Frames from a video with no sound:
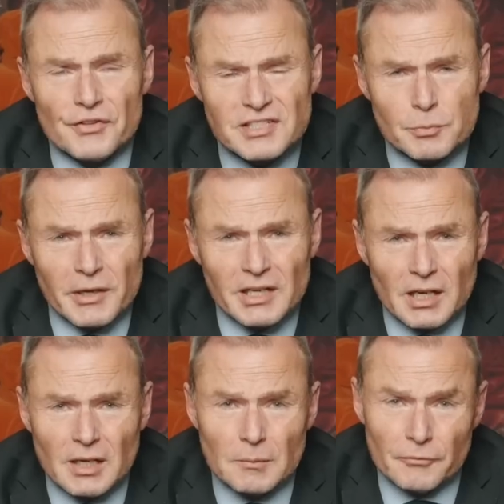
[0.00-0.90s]
this week,
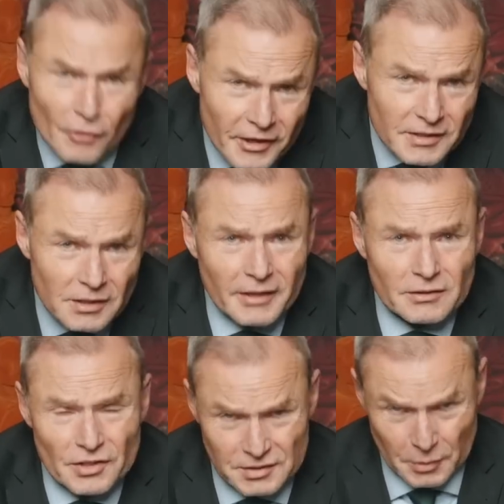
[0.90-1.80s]
I'm afraid, like
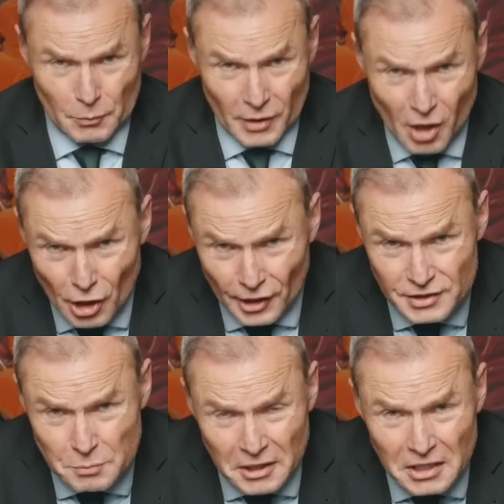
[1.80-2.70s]
last week, we are going
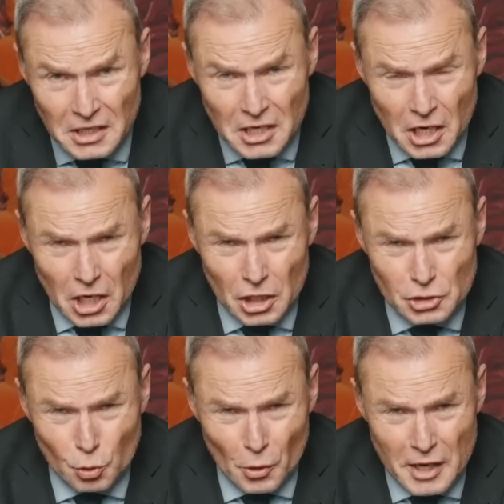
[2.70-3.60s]
to be uh,
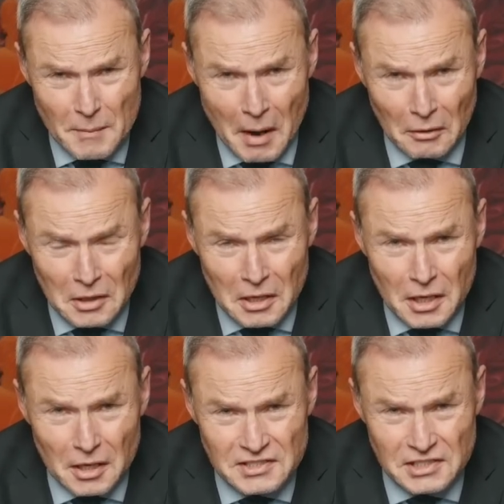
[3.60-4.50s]
talking about
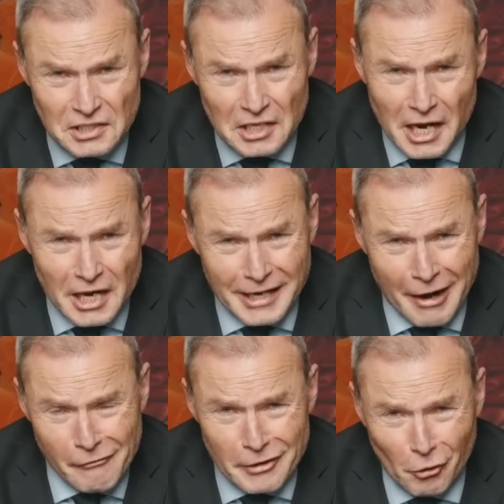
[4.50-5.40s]
uh, Saint
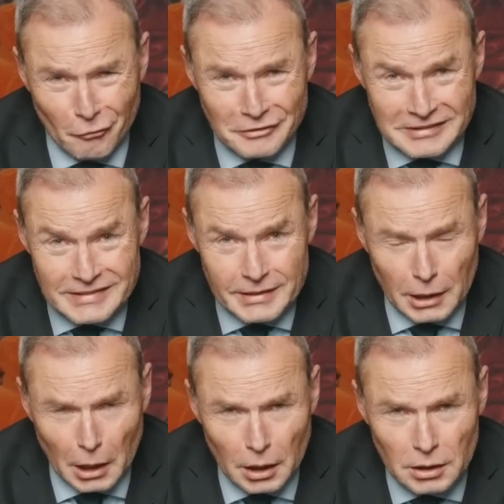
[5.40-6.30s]
Gary of
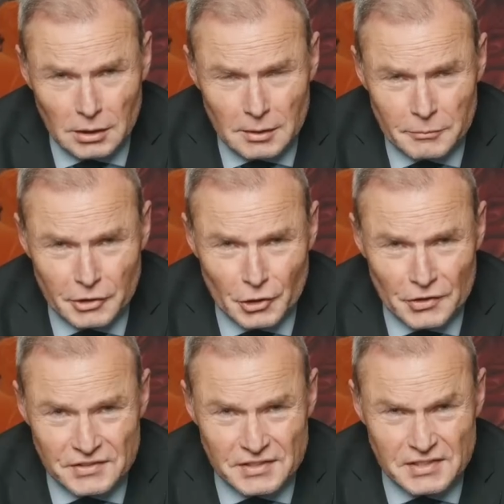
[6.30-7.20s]
Lineker,
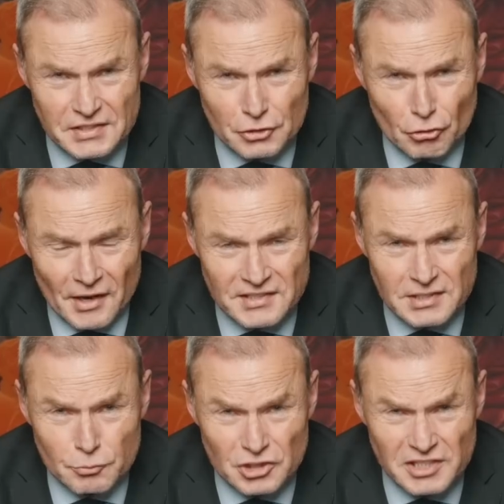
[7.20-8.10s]
because this is a
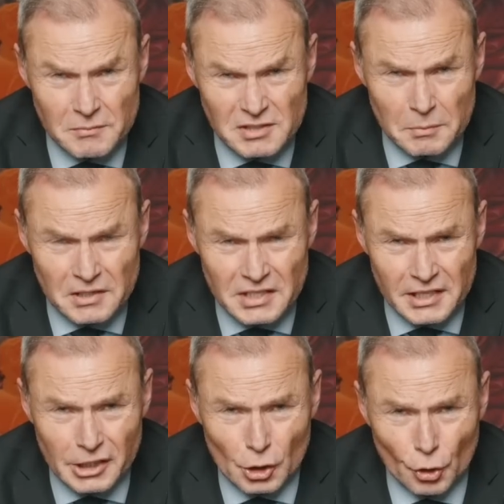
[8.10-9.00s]
crisis which seems to be
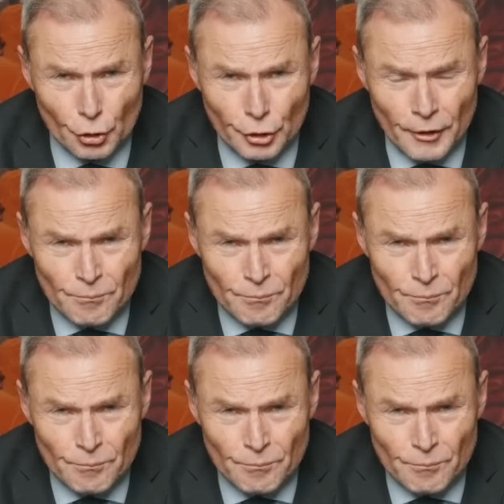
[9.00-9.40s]
taking on